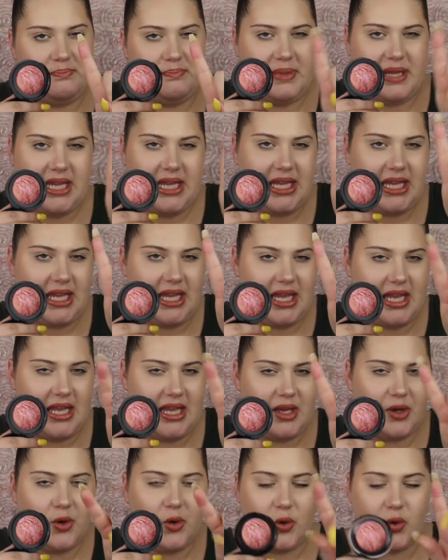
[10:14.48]

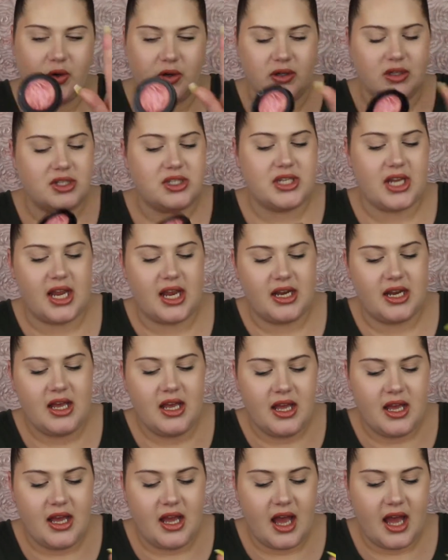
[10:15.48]
pinky coral shade.
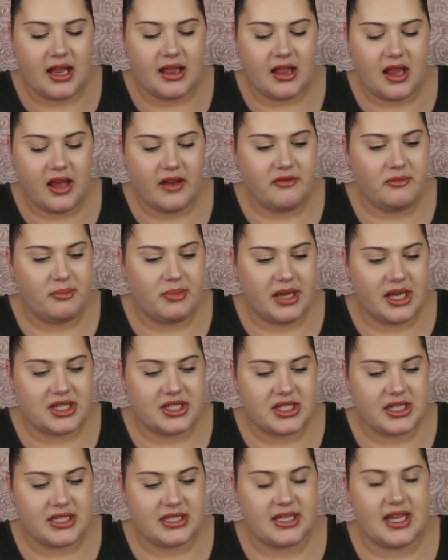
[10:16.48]
I love
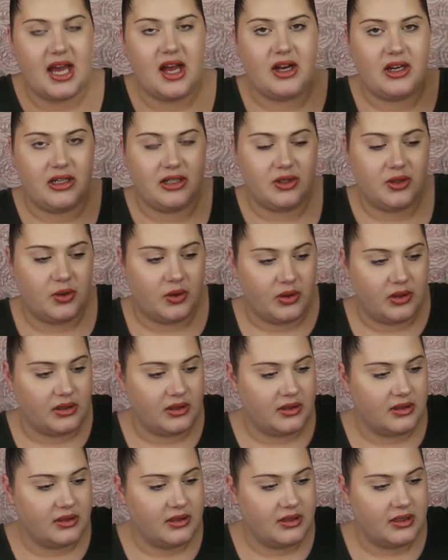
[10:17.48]
blushes that are
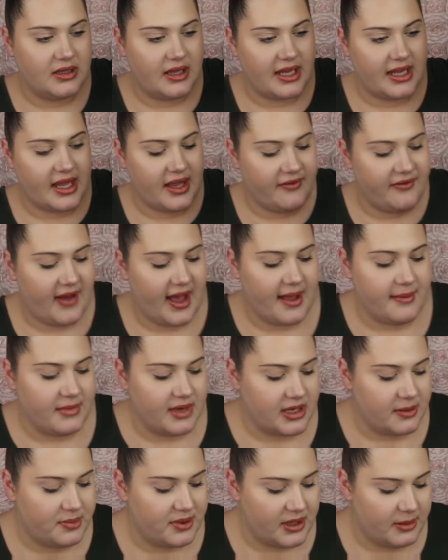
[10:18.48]
coral. Like if I'm
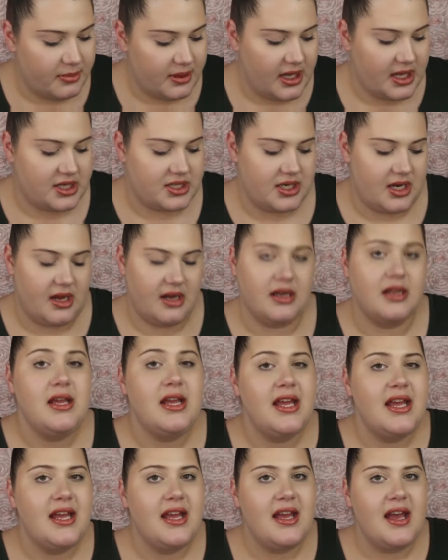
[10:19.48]
gonna put a blush on,
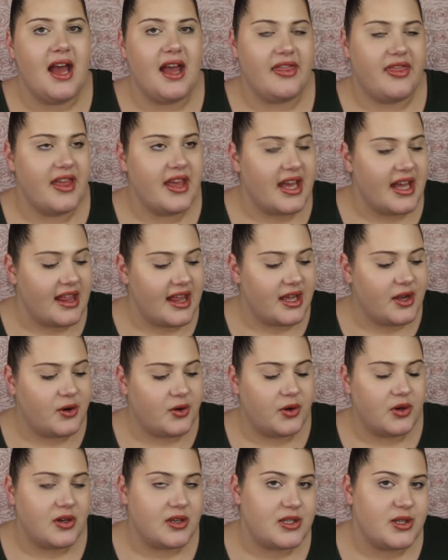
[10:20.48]
I think I like
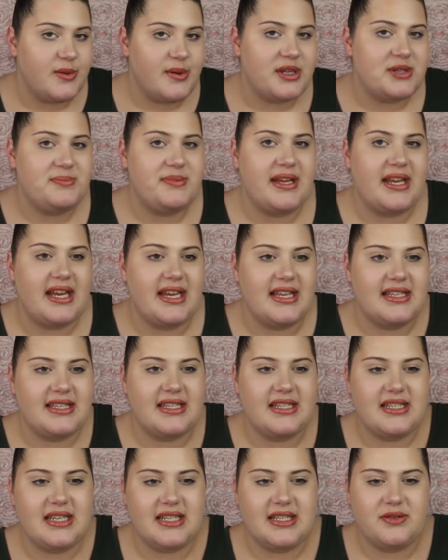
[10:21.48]
coral so much because
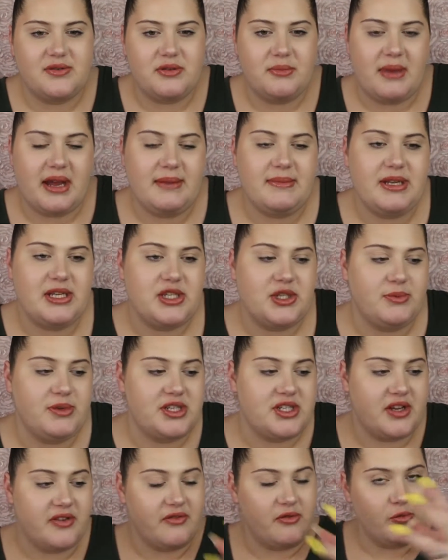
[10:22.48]
it doesn't remind me too
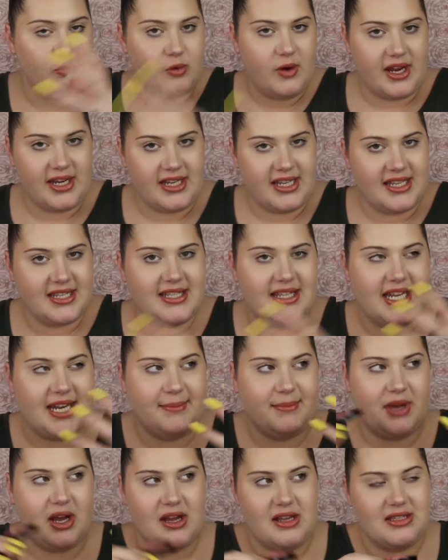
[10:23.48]
much of redness that
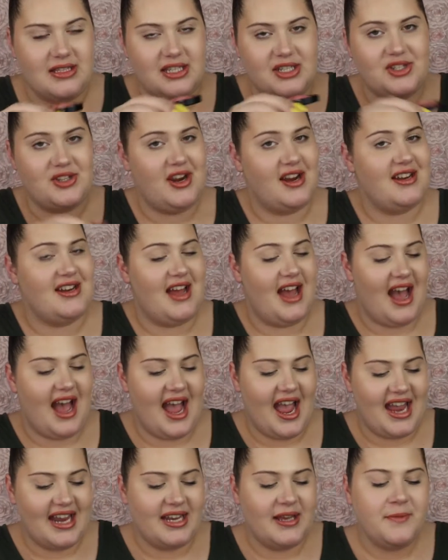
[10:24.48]
I'm constantly trying to
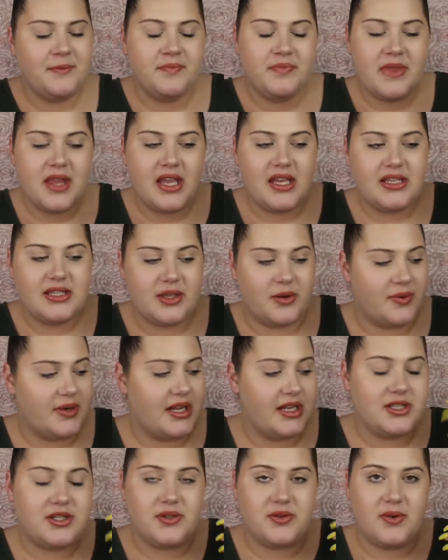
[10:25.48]
hide. So when
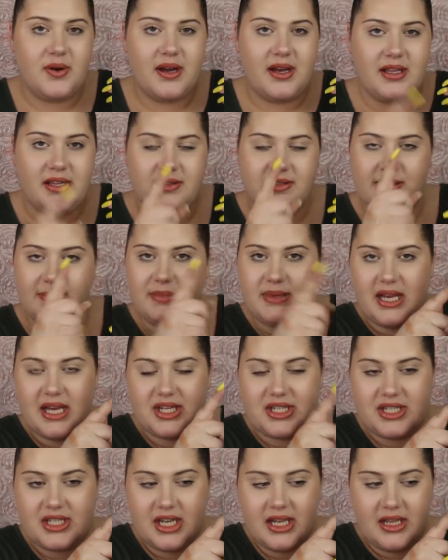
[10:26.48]
I do use a
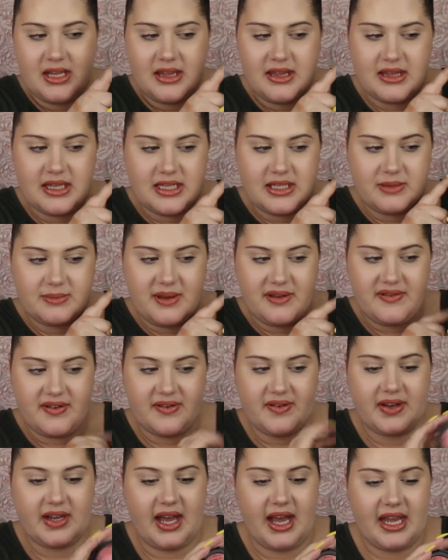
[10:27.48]
blush, these are my
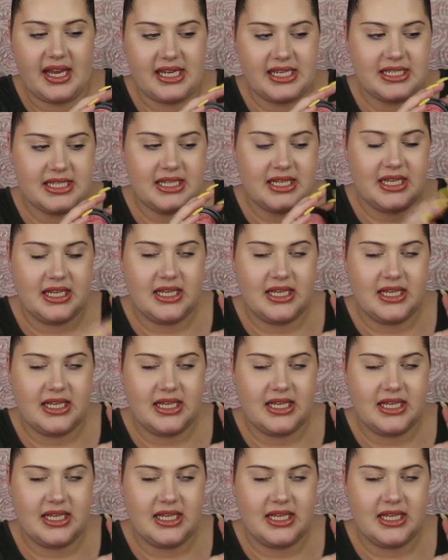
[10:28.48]
favorite kind.